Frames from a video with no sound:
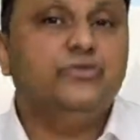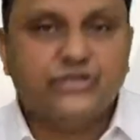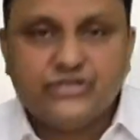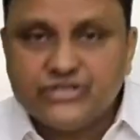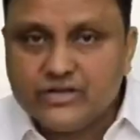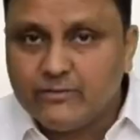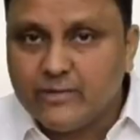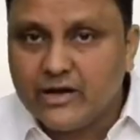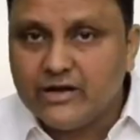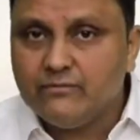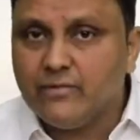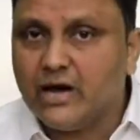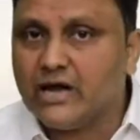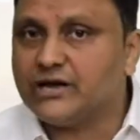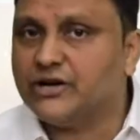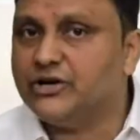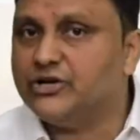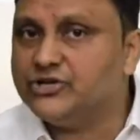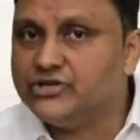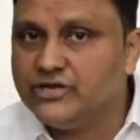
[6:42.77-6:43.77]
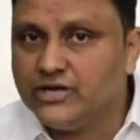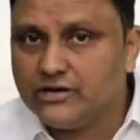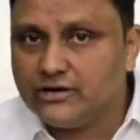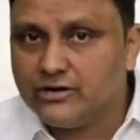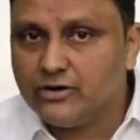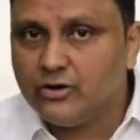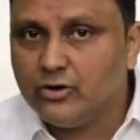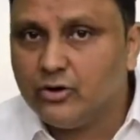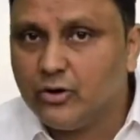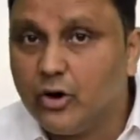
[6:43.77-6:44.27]
determine market
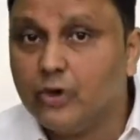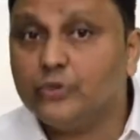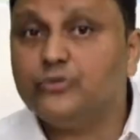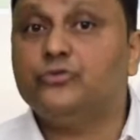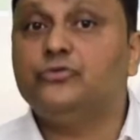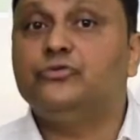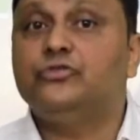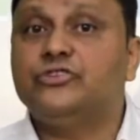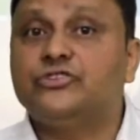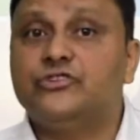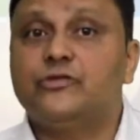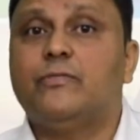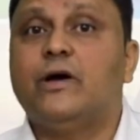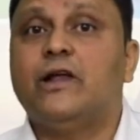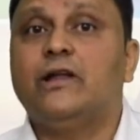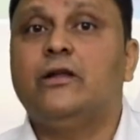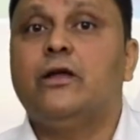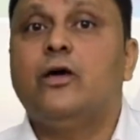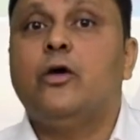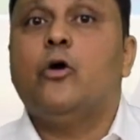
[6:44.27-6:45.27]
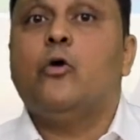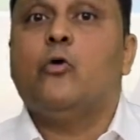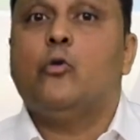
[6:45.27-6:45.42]
share or to determine